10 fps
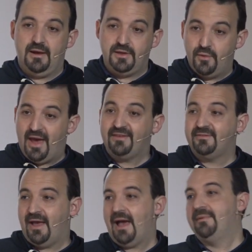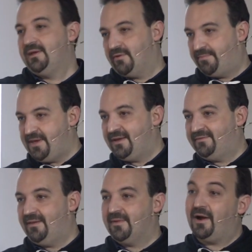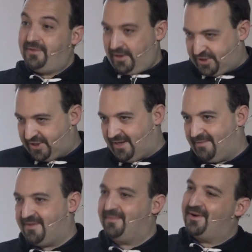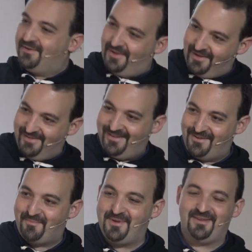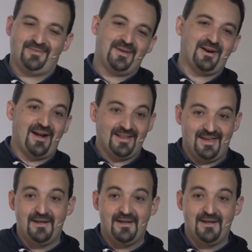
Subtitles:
US, so I have a European SIM card, the Argentinian SIM card, the European SIM card, and